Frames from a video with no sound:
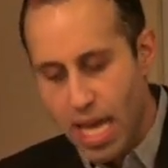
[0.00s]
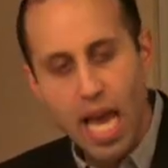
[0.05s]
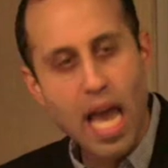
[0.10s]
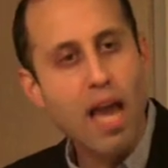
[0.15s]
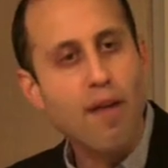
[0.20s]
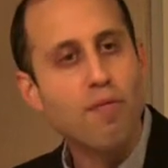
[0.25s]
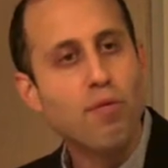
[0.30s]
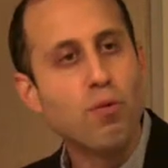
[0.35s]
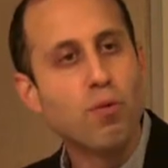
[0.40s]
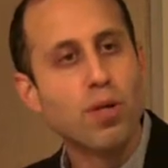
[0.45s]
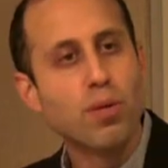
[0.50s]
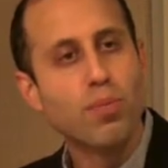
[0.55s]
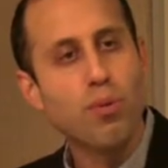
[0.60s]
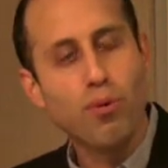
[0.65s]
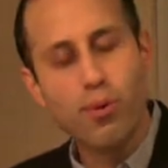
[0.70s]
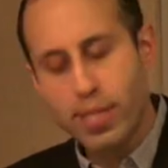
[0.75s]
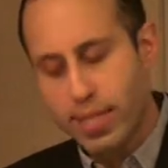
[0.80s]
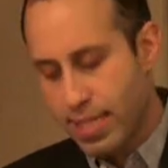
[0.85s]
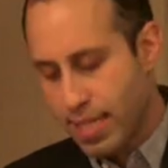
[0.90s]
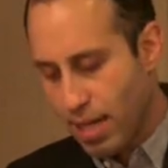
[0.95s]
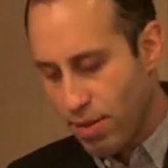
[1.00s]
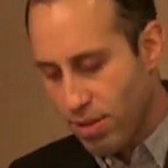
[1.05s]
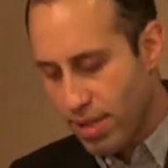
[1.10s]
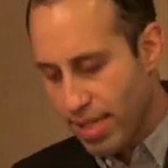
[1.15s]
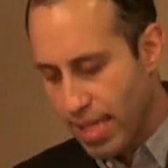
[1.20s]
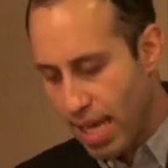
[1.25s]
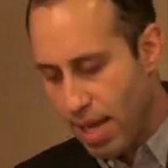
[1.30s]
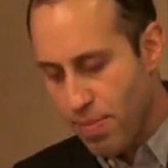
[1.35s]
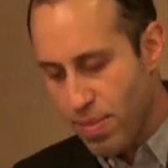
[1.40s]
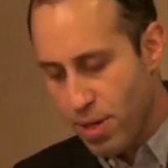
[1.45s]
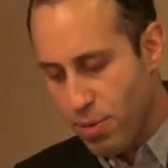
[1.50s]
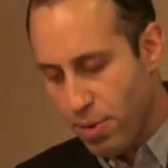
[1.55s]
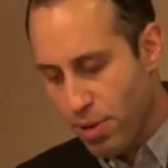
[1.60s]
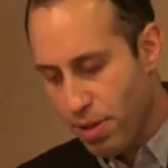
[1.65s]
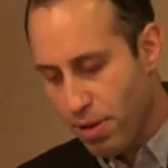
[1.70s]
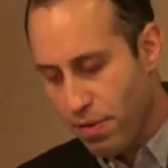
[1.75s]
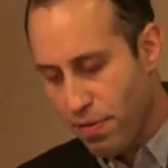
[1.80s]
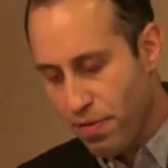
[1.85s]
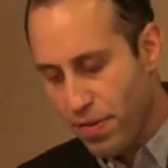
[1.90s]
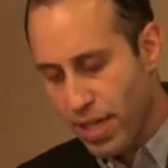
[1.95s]
Everyone points out Sammy with
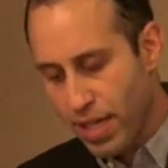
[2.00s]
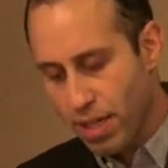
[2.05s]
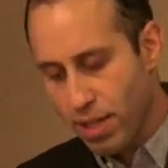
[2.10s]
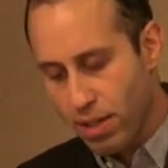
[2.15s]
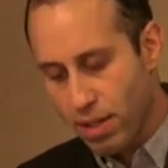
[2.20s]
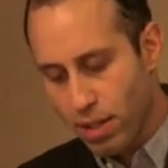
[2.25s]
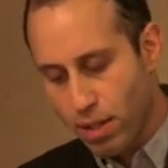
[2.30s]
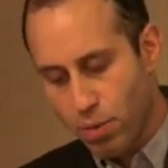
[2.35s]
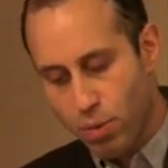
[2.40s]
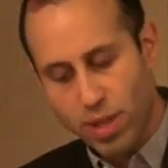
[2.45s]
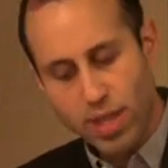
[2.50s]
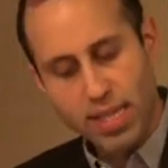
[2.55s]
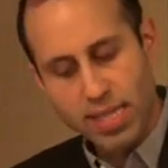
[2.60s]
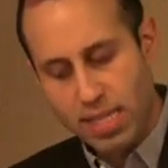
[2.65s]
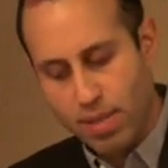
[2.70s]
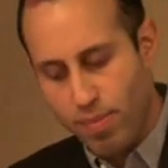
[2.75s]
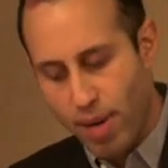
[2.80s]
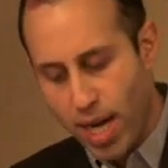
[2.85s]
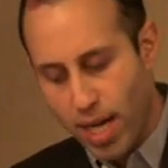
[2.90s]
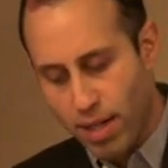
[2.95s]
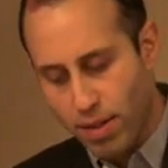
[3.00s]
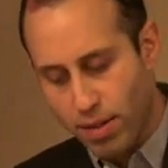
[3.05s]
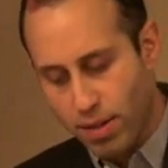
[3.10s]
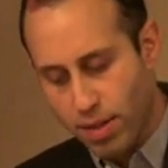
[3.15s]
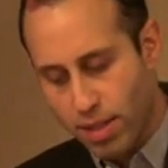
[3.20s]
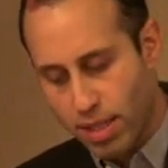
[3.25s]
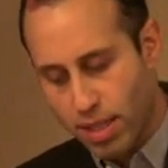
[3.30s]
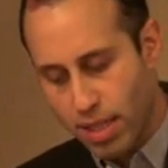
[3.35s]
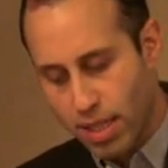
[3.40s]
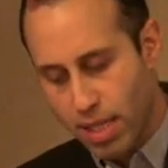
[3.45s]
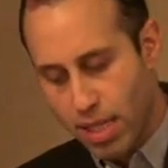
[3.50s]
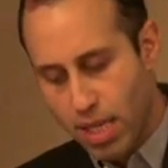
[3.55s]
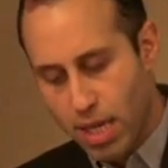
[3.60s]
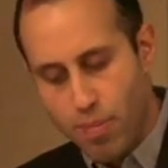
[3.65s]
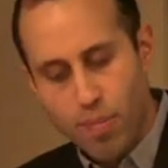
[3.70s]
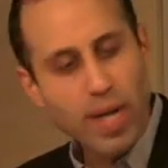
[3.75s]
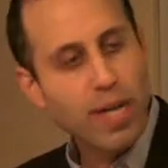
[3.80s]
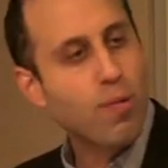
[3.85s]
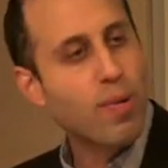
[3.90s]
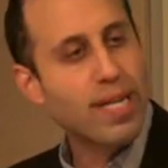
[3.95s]
their finger, with a smile.
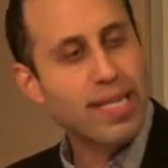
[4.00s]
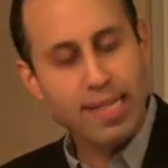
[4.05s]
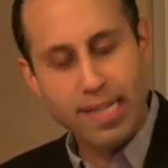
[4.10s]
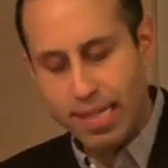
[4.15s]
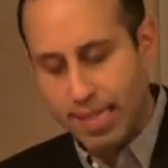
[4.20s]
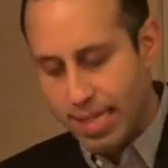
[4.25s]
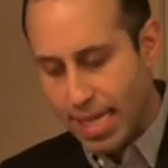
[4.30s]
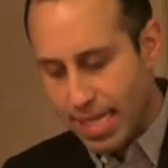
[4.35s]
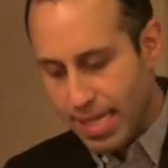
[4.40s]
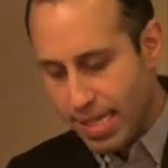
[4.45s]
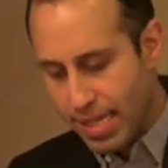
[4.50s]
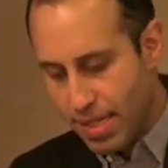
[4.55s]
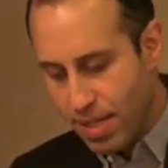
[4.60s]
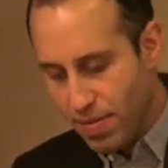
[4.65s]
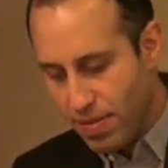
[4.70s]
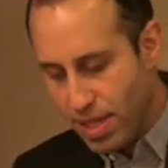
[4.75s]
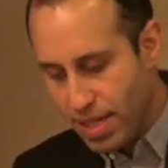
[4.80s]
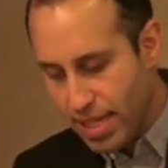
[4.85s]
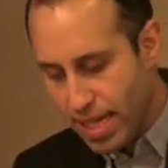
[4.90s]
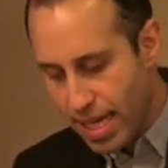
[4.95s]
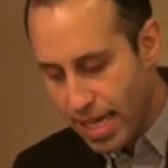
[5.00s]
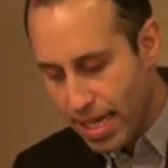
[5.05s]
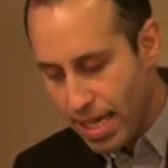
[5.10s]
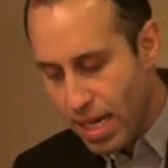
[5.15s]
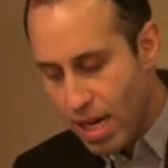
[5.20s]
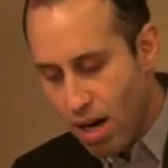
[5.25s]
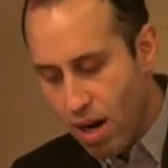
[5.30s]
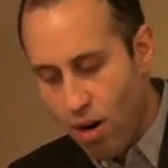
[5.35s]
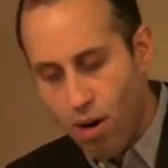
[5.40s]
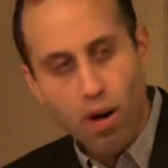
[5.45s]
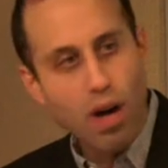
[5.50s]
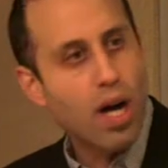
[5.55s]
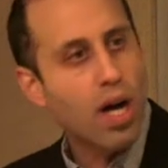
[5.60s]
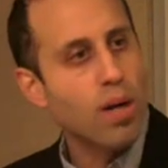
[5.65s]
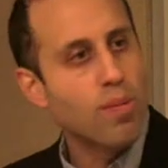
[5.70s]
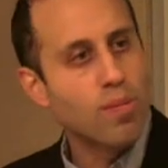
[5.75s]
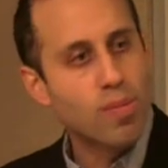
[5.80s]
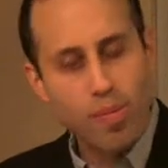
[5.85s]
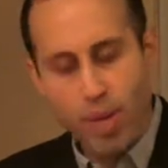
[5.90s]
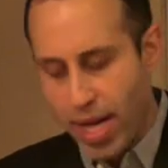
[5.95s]
My great successes of the day are
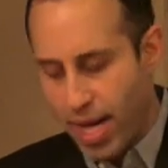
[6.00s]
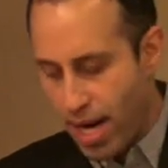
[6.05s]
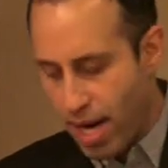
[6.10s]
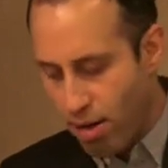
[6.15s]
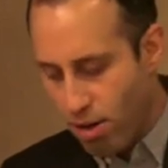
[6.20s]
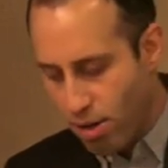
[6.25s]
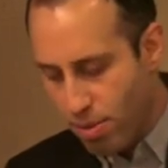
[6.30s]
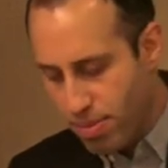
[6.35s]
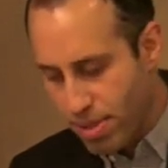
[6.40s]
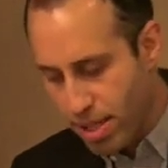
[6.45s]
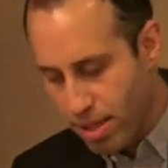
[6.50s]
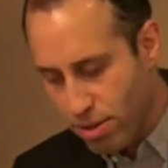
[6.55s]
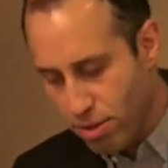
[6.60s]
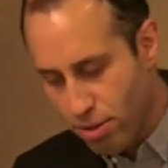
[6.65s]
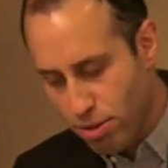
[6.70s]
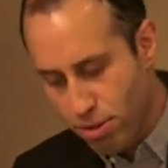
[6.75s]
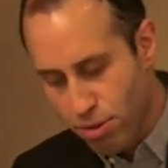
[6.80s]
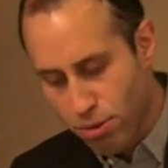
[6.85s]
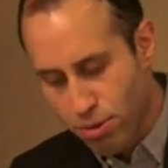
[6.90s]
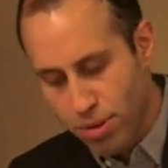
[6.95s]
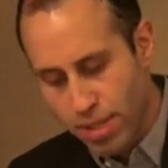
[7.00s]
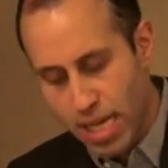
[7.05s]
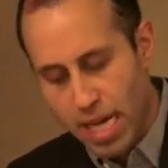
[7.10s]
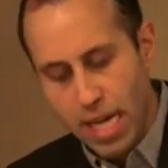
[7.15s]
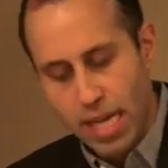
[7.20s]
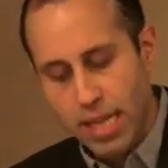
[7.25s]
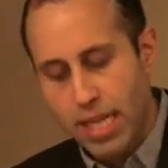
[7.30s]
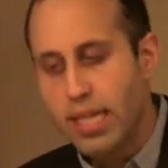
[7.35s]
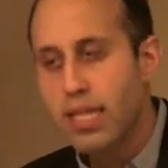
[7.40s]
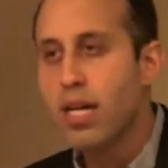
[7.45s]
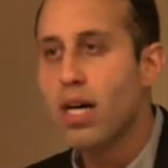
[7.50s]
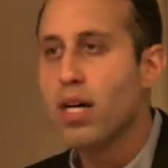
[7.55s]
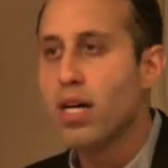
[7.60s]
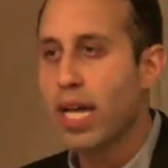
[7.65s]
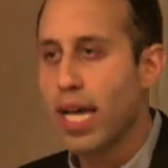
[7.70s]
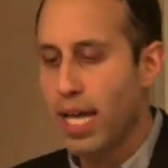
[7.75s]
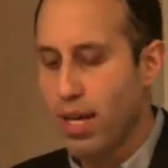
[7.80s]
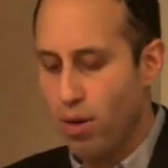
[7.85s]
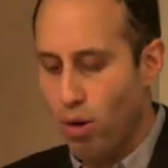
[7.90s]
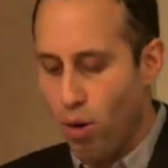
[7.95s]
hung by Arabs and Jews, the
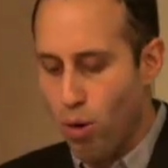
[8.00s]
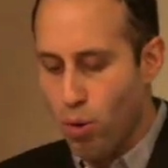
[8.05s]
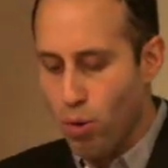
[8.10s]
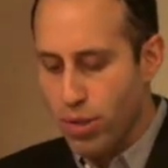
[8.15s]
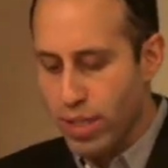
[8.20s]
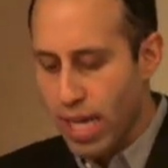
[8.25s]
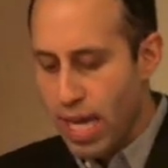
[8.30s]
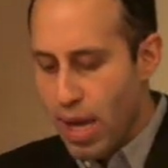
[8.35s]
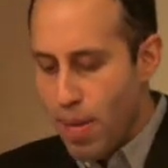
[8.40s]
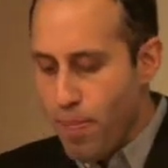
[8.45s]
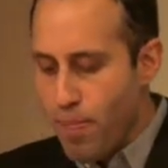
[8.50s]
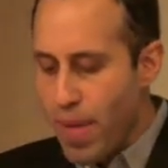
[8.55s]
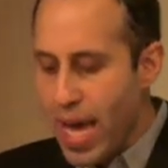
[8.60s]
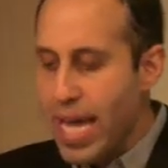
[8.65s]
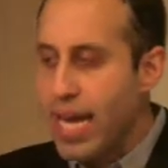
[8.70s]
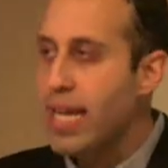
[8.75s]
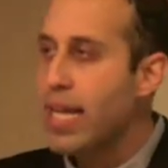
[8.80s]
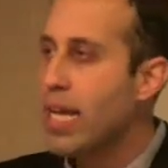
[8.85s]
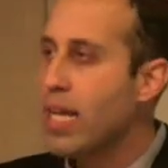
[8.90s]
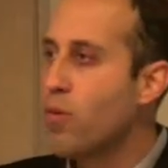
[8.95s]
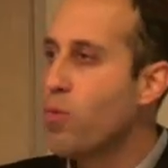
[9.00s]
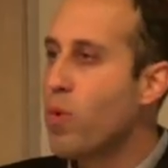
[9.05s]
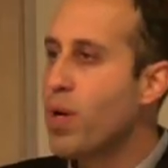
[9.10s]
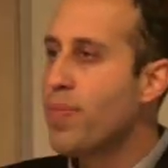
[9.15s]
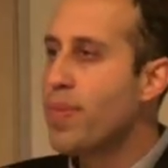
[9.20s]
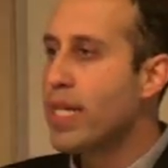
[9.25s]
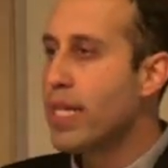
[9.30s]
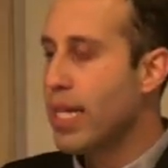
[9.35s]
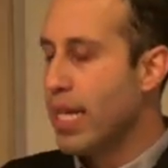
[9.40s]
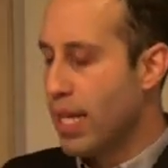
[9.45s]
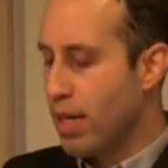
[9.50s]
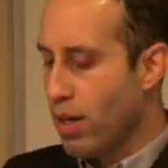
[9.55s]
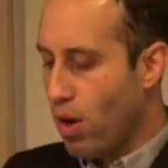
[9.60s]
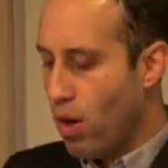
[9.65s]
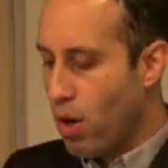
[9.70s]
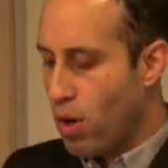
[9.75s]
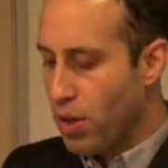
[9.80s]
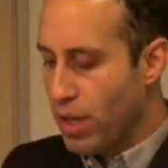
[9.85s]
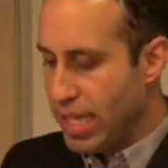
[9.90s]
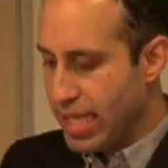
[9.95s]
young and old, men and women in
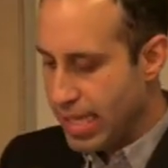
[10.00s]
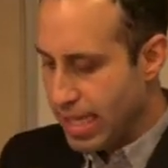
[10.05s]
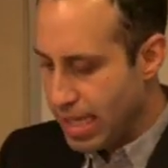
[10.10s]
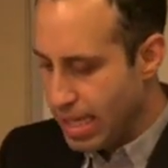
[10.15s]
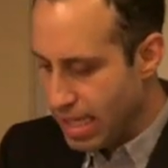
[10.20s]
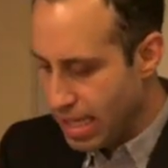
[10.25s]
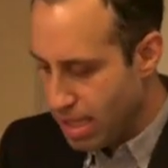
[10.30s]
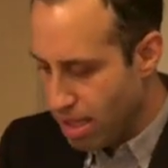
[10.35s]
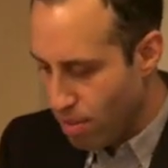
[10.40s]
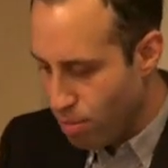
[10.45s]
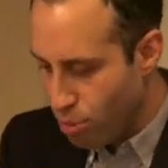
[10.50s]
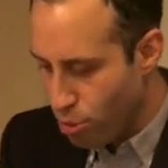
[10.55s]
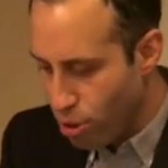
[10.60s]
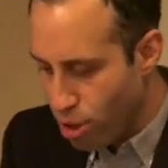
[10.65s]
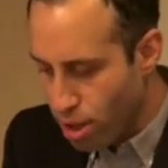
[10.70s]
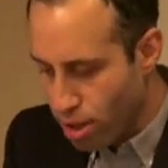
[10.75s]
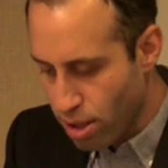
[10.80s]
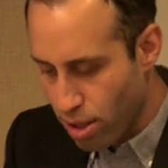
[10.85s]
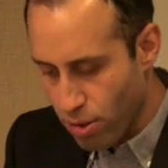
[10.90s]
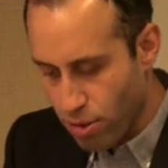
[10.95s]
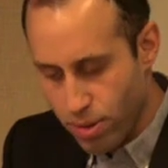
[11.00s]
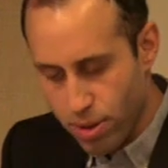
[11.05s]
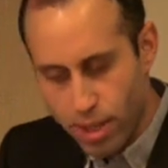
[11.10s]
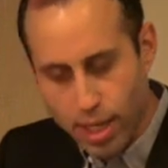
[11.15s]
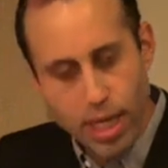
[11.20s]
all the cities of Morocco.